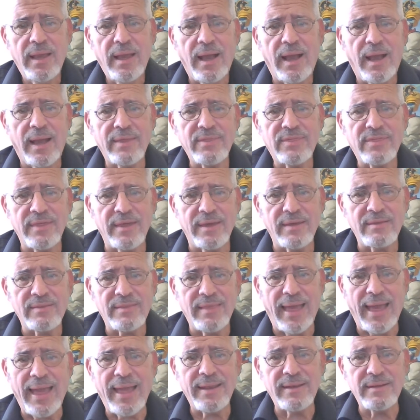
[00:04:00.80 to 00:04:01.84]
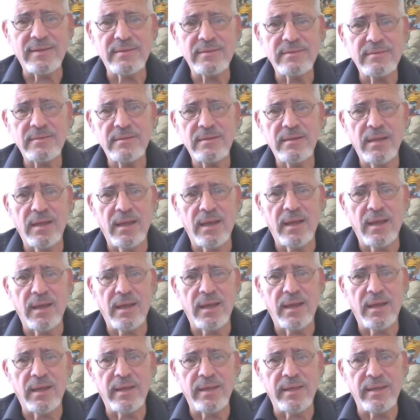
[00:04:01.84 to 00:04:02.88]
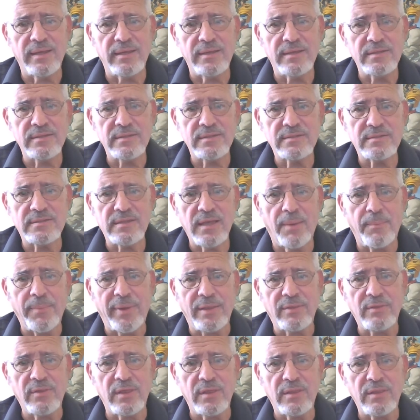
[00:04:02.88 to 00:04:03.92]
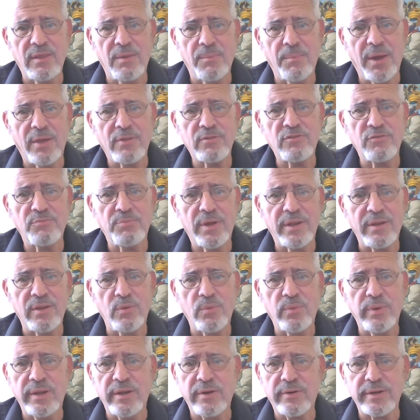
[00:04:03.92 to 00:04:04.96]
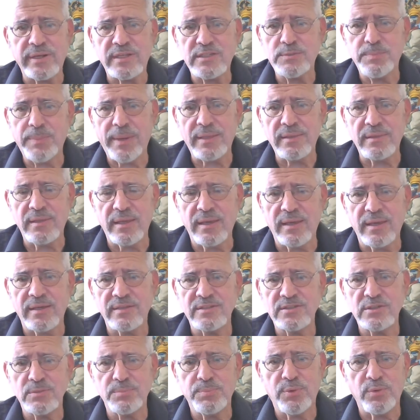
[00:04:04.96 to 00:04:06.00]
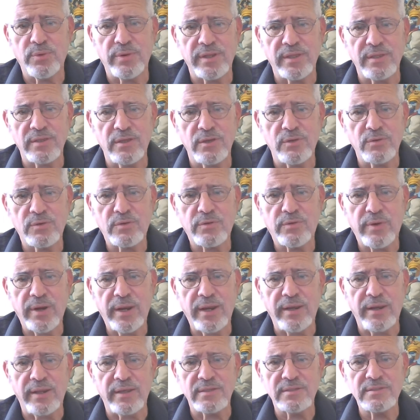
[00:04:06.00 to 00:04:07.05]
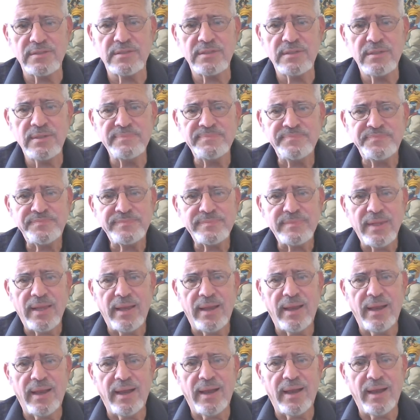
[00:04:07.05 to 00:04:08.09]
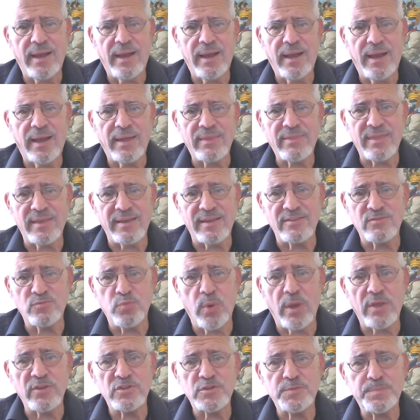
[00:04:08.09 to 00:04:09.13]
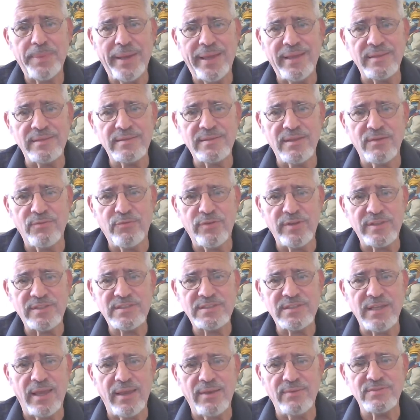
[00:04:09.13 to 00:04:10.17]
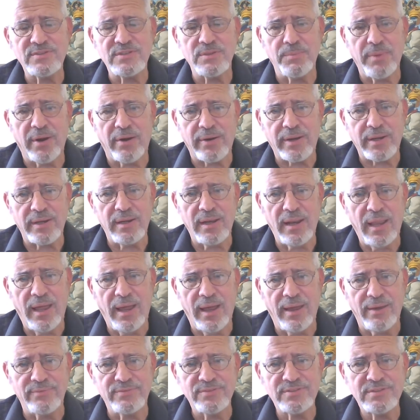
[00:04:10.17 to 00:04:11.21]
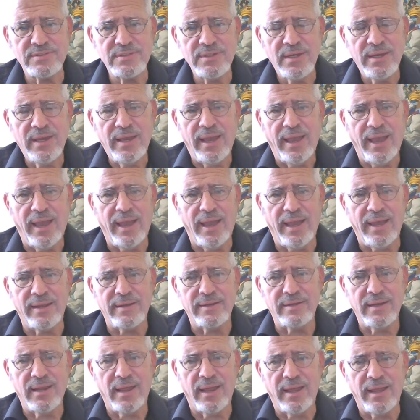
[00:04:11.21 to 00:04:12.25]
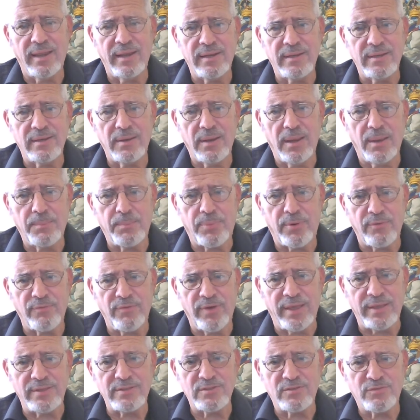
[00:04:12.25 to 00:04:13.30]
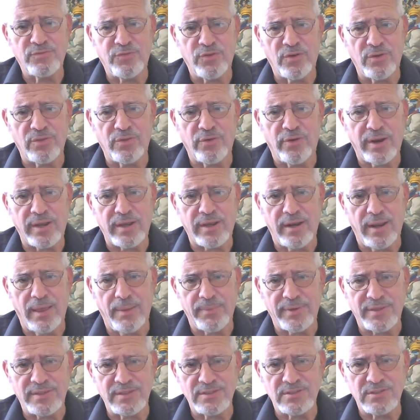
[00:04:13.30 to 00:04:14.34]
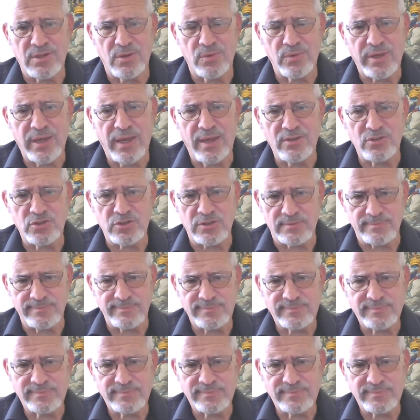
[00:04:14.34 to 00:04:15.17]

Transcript: I think that the amount of money we are expending in supporting Ukrainians, I think, is well spent if it saves American lives and prevents further economic dislocation.